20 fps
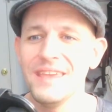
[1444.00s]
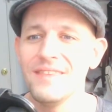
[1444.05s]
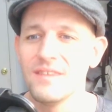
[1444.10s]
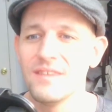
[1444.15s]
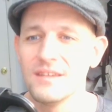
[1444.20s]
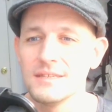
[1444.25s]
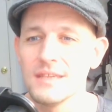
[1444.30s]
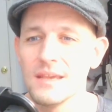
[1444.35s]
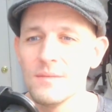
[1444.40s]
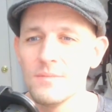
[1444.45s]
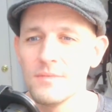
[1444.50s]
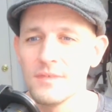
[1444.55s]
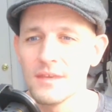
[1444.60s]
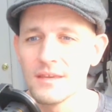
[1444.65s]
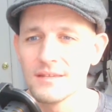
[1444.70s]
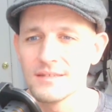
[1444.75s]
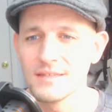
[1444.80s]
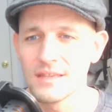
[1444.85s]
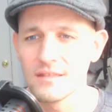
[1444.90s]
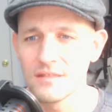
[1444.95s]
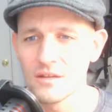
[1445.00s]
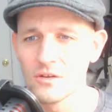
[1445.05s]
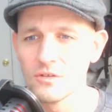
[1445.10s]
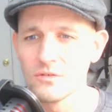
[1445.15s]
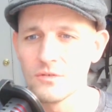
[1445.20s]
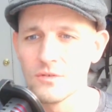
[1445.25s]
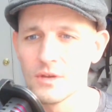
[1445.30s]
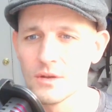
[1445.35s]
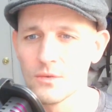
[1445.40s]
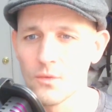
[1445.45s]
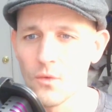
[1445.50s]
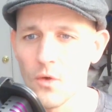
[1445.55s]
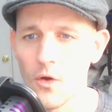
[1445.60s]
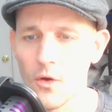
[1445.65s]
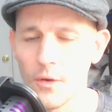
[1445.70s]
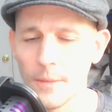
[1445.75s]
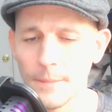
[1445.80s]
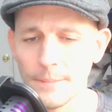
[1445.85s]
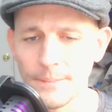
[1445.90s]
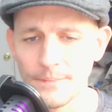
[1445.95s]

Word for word: the same things that they're doing wrong.